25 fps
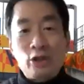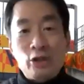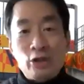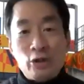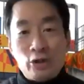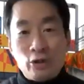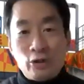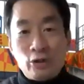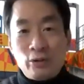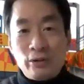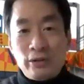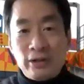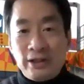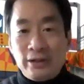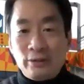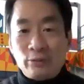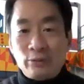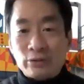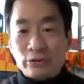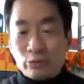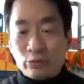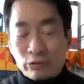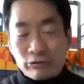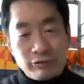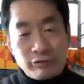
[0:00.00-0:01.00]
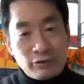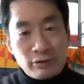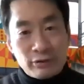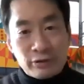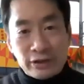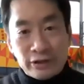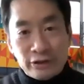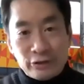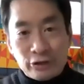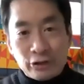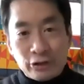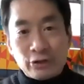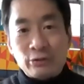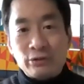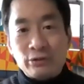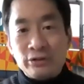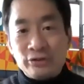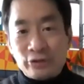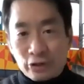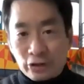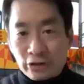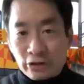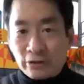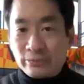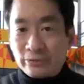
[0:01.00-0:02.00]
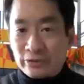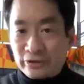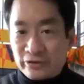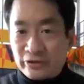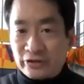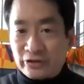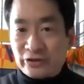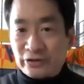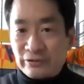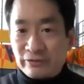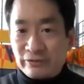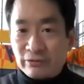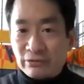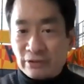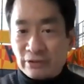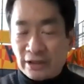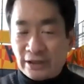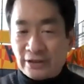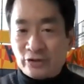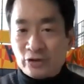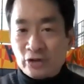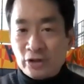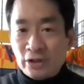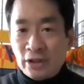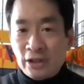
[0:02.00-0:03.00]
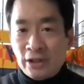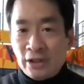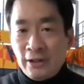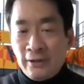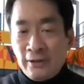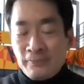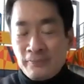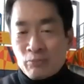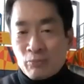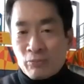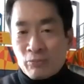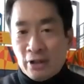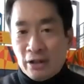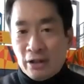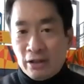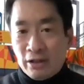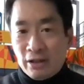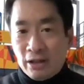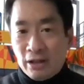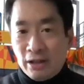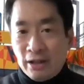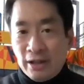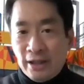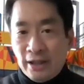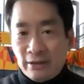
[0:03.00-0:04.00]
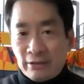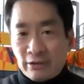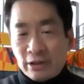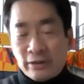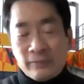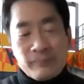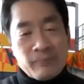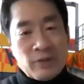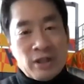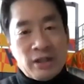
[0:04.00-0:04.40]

who he was referring to in terms of the civil rights era.